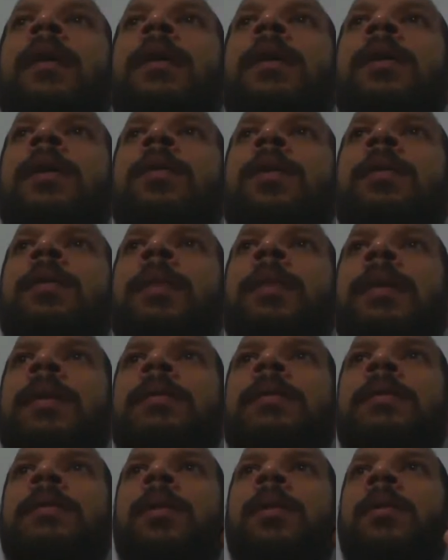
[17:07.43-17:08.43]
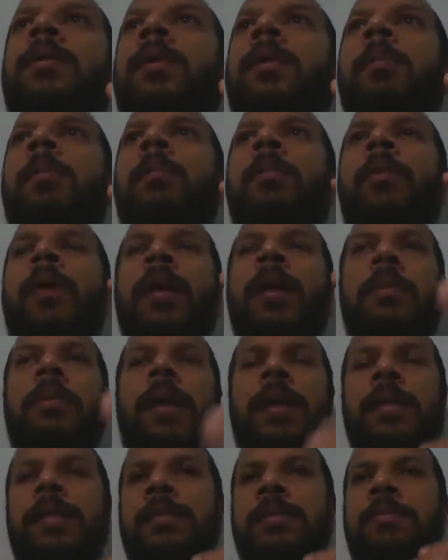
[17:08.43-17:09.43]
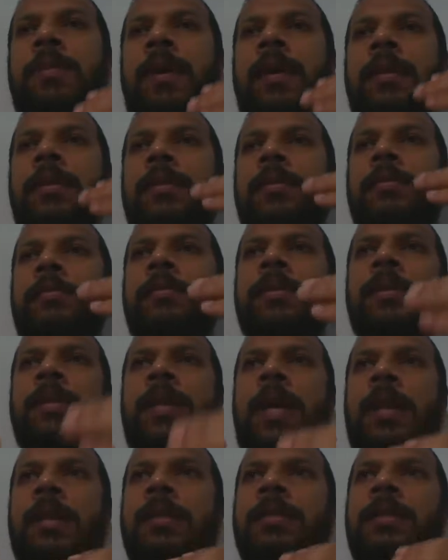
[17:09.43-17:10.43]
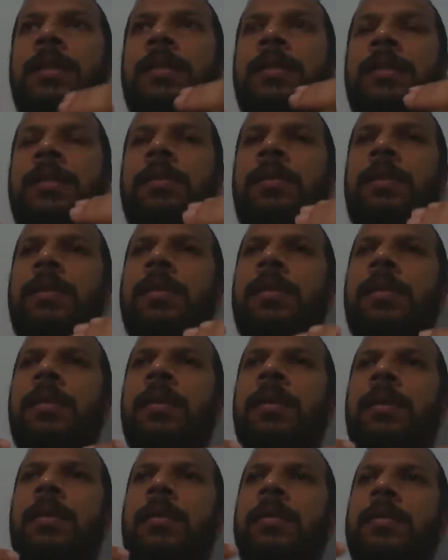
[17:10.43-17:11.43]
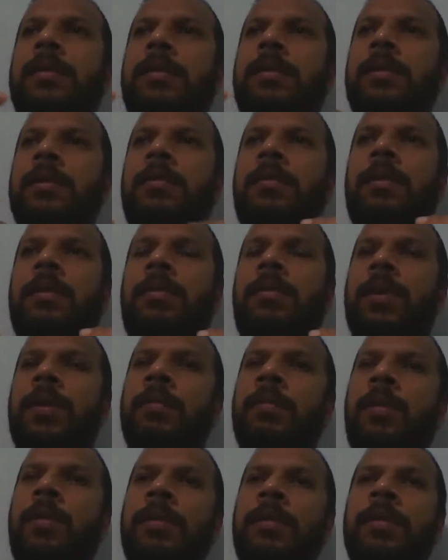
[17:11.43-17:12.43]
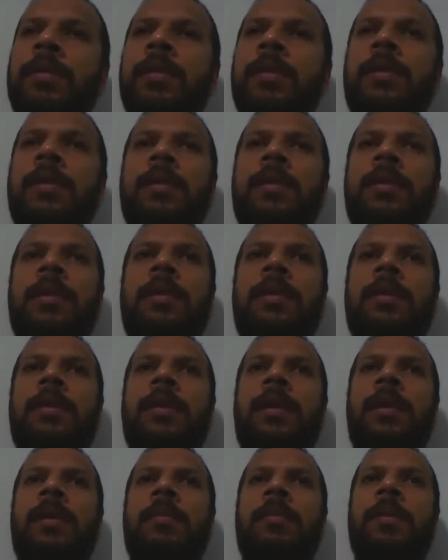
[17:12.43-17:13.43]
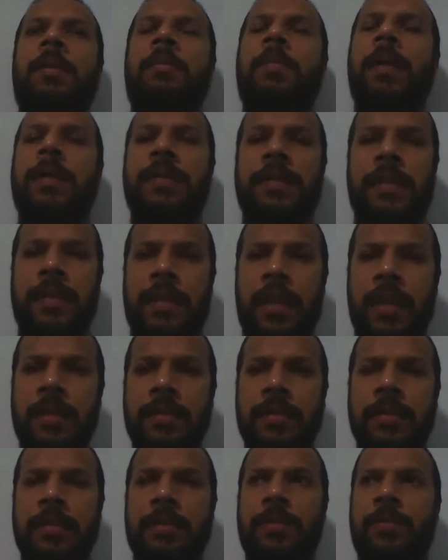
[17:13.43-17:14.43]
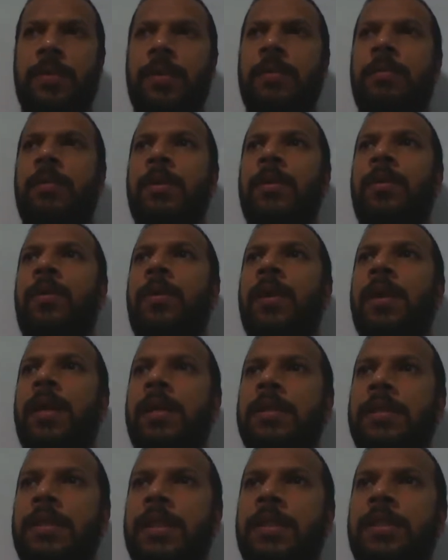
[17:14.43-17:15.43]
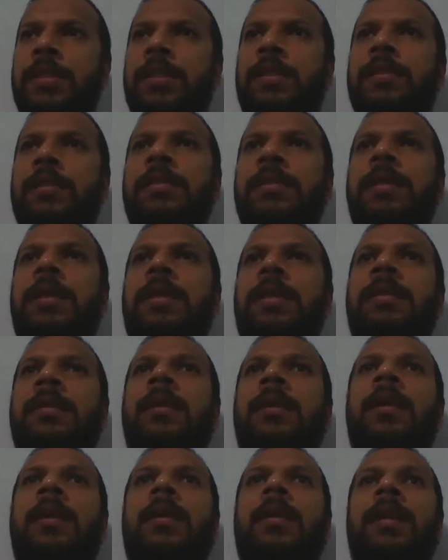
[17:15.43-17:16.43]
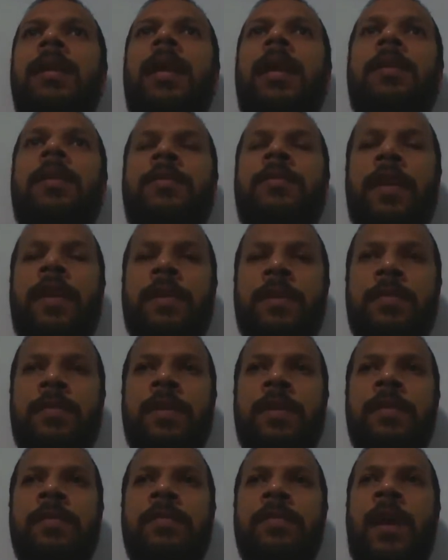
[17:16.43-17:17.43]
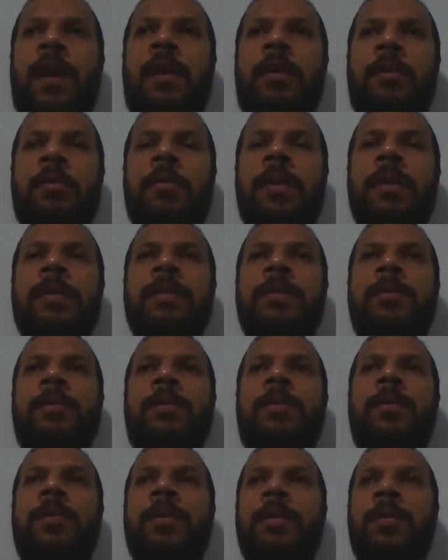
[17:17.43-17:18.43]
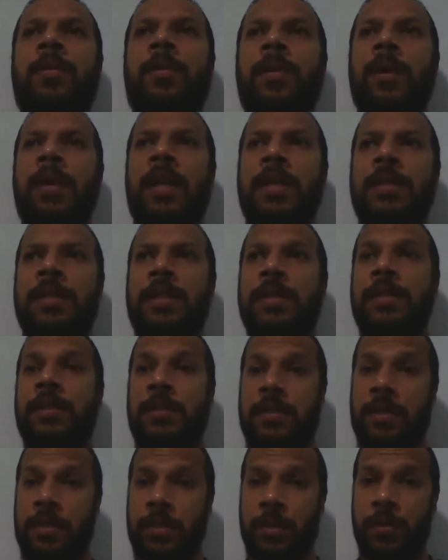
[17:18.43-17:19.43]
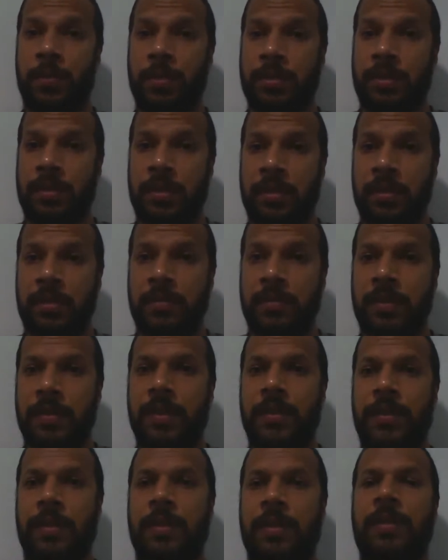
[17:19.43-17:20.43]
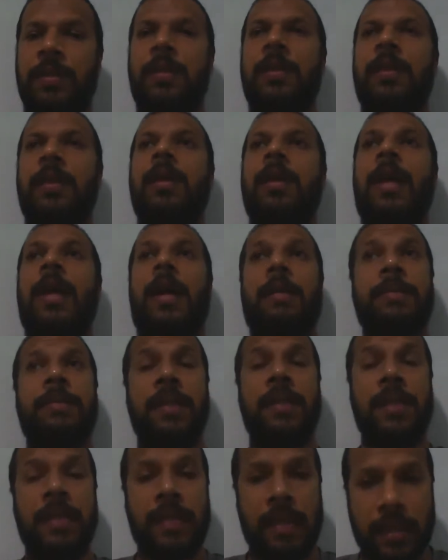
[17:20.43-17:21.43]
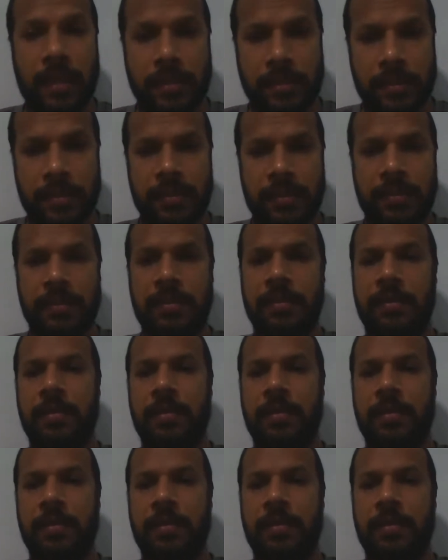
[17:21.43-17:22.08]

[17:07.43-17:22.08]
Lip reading: it might, your brain might be challenged and say, well, so, well, what about the pest analysis? What about organizations and the effect of the environment on organizations and you as an individual? I'm saying yes,